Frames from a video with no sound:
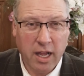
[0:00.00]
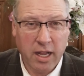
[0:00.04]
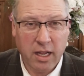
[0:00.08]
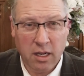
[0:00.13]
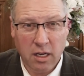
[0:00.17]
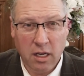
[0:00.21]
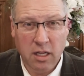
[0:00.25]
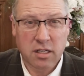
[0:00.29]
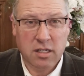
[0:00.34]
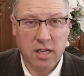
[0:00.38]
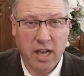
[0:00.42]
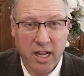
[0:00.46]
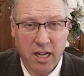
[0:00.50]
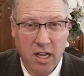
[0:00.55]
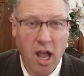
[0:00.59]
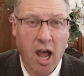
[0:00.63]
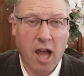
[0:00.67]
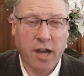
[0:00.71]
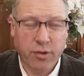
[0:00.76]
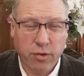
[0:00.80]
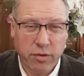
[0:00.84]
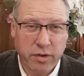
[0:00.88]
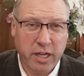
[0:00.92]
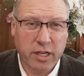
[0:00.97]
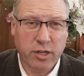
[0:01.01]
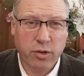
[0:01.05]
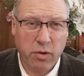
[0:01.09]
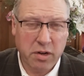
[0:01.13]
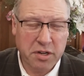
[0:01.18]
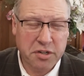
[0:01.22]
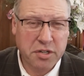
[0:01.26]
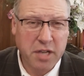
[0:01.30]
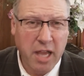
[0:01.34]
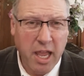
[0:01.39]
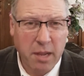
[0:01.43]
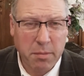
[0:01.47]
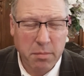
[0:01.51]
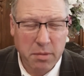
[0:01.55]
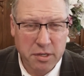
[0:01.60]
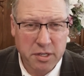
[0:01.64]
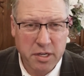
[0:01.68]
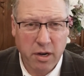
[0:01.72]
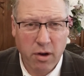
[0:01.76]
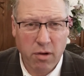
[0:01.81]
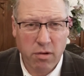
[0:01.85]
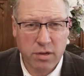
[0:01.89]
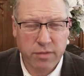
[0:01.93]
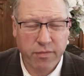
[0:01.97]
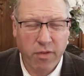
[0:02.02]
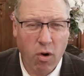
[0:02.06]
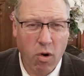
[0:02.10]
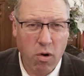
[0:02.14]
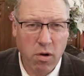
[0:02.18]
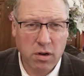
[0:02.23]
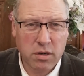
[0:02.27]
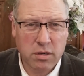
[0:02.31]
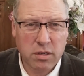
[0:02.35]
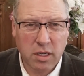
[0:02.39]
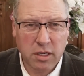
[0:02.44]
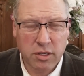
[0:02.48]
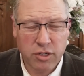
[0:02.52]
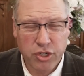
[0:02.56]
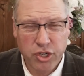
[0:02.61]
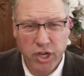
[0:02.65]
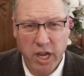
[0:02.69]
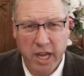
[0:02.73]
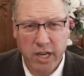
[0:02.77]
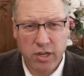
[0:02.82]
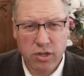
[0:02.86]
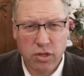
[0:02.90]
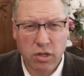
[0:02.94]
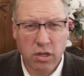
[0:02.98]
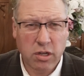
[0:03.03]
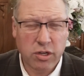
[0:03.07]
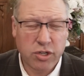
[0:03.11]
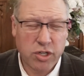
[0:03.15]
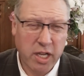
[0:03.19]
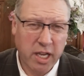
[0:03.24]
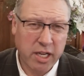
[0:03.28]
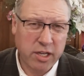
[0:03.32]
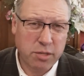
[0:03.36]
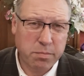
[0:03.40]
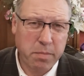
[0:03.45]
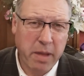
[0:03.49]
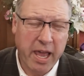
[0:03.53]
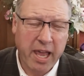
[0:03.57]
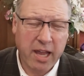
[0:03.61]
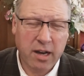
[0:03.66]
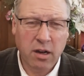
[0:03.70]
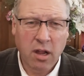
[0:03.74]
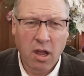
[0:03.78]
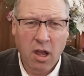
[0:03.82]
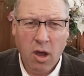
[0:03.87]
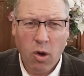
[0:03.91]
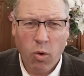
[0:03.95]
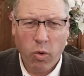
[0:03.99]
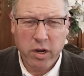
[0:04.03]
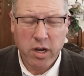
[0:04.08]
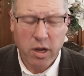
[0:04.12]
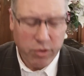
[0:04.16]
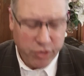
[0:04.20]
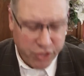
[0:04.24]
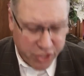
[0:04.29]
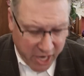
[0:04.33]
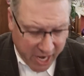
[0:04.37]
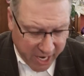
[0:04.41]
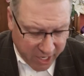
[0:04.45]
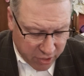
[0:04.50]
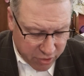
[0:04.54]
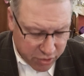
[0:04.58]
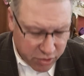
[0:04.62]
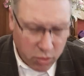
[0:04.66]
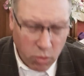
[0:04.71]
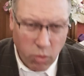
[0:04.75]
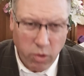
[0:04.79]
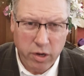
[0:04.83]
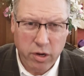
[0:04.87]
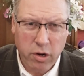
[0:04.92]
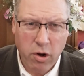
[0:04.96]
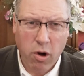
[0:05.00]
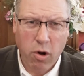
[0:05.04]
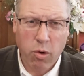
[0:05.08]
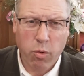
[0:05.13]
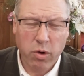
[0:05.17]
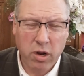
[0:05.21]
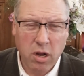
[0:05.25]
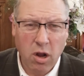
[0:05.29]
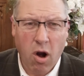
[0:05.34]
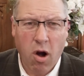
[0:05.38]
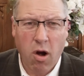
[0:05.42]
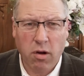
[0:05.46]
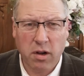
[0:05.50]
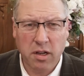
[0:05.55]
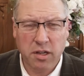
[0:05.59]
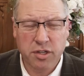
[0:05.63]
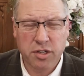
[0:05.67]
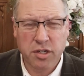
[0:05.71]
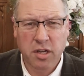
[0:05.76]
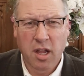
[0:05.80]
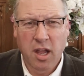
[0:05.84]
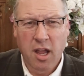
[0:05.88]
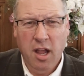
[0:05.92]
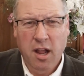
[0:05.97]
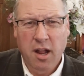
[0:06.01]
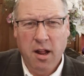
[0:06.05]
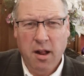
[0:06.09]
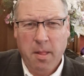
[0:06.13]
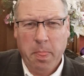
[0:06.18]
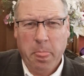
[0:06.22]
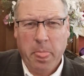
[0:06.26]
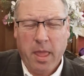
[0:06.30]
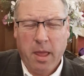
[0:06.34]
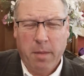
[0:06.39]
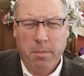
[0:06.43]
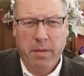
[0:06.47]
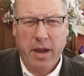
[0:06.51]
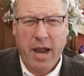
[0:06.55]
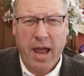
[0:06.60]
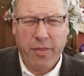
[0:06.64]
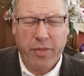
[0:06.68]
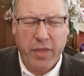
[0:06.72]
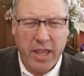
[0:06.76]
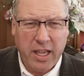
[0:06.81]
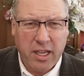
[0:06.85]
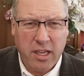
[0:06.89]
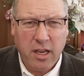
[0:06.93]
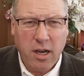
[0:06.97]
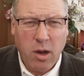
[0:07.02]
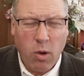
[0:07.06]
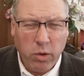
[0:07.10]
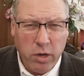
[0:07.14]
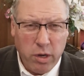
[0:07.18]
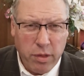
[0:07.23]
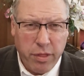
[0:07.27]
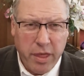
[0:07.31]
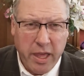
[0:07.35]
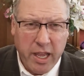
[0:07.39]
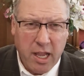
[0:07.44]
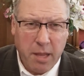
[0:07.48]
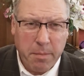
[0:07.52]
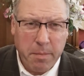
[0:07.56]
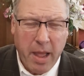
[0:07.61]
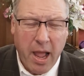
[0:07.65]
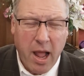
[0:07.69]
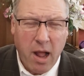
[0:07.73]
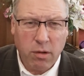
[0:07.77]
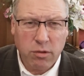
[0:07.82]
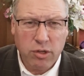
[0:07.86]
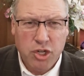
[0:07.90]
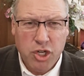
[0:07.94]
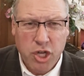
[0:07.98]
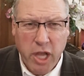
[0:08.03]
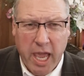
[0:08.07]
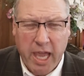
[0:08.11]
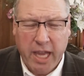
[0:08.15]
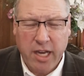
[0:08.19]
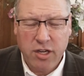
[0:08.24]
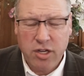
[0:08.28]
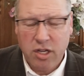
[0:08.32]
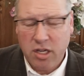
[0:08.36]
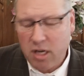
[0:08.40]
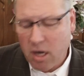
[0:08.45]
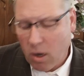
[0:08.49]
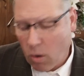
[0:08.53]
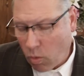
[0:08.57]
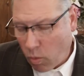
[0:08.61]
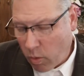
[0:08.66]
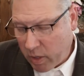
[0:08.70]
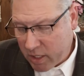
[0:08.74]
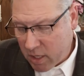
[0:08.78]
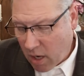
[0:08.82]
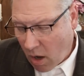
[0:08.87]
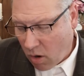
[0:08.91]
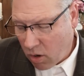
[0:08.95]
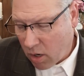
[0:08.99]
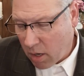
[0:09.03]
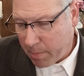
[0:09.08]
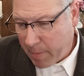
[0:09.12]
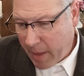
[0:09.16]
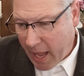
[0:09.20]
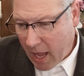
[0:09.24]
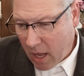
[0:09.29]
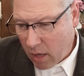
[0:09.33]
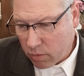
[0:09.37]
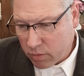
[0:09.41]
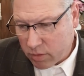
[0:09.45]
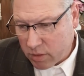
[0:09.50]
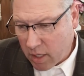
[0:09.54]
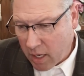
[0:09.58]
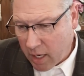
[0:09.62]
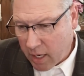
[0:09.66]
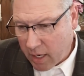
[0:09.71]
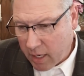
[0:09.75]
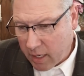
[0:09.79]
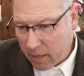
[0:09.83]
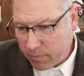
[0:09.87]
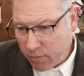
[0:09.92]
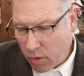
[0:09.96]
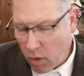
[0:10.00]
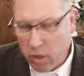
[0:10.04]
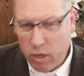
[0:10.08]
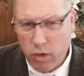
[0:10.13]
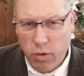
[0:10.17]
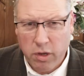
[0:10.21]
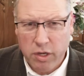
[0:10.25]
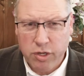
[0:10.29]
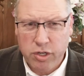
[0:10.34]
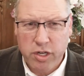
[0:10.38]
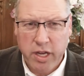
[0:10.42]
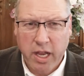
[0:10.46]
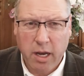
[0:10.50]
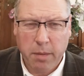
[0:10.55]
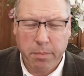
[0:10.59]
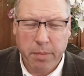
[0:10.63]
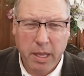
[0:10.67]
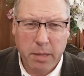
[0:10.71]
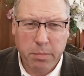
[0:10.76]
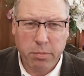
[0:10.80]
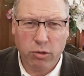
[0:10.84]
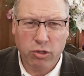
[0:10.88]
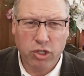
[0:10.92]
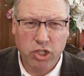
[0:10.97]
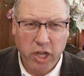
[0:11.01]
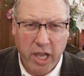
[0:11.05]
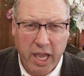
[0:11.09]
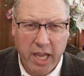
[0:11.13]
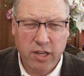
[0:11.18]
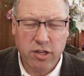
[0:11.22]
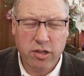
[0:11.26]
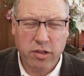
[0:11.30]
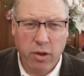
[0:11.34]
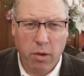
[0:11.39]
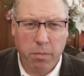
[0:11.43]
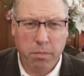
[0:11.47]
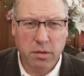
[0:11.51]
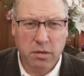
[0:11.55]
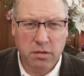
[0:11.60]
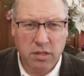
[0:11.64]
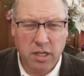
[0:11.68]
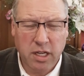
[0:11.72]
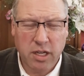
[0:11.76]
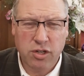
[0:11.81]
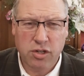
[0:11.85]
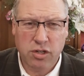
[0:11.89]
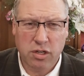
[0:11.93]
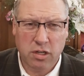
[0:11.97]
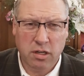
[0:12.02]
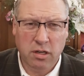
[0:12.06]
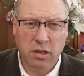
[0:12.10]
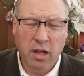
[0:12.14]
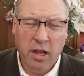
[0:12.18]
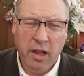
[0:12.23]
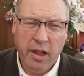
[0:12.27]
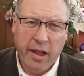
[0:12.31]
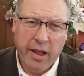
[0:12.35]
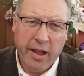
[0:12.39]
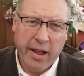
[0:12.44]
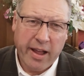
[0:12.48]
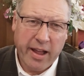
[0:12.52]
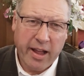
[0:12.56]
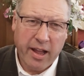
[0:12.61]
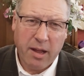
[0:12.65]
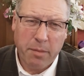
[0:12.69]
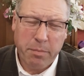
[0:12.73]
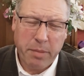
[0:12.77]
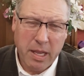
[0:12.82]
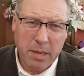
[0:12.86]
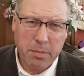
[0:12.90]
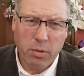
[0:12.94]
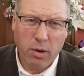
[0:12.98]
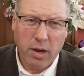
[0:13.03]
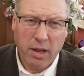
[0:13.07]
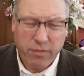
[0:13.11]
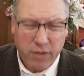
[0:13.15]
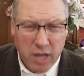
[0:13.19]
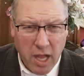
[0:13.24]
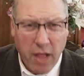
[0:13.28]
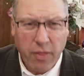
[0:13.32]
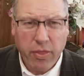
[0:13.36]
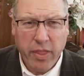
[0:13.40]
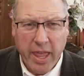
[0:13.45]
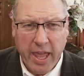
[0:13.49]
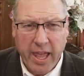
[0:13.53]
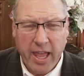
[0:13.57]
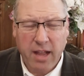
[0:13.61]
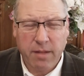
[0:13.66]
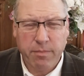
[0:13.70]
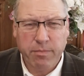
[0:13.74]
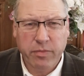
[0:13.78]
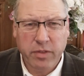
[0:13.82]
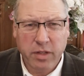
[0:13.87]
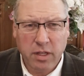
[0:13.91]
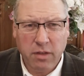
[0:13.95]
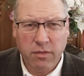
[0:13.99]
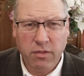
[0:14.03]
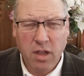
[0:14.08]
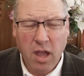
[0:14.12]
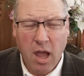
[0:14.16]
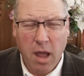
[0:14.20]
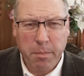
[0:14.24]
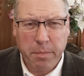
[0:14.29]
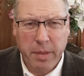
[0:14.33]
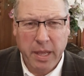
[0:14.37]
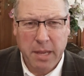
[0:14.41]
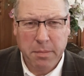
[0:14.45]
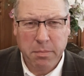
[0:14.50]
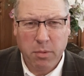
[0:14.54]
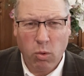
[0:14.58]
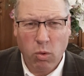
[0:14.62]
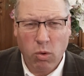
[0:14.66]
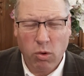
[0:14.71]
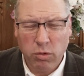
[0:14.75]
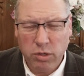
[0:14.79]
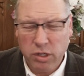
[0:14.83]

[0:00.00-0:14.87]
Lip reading: looks like contradictory statements here as far as it's change good, change bad. We know changes are going to occur regardless. But I think, when you think about changing, when we talk about, in Christianity, people changing their position, people have done that. You've got people who will